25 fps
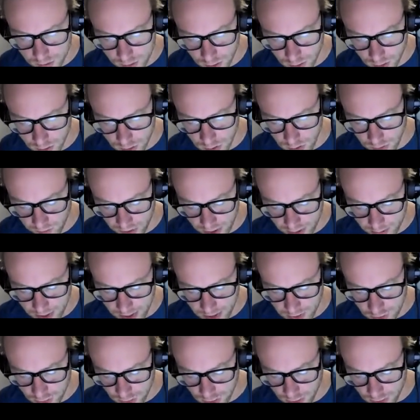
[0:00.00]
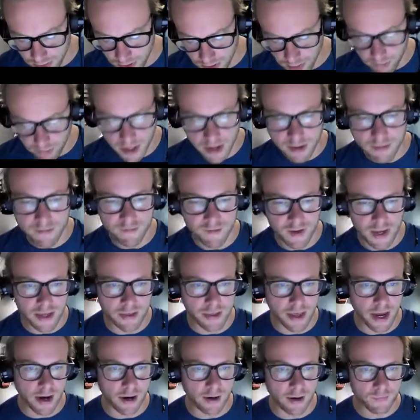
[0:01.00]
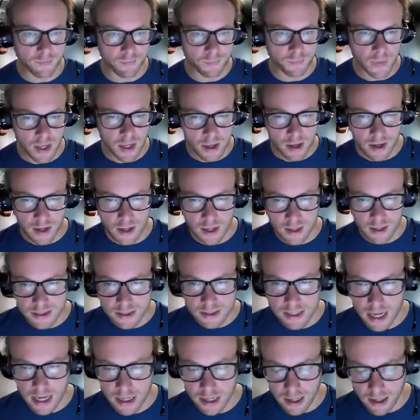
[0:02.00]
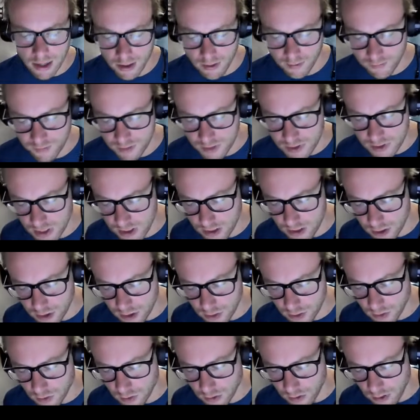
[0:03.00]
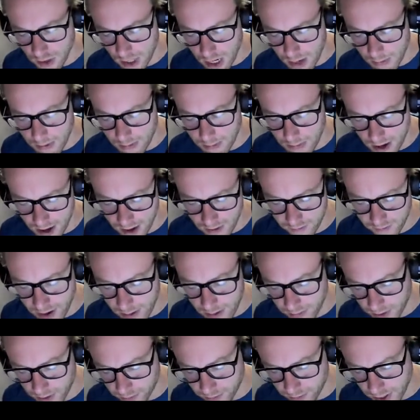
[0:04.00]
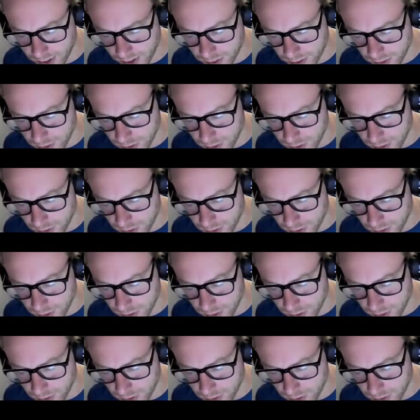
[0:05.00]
so u divided by 2, I'm going to write v there. Instead of du up above, I'm going to write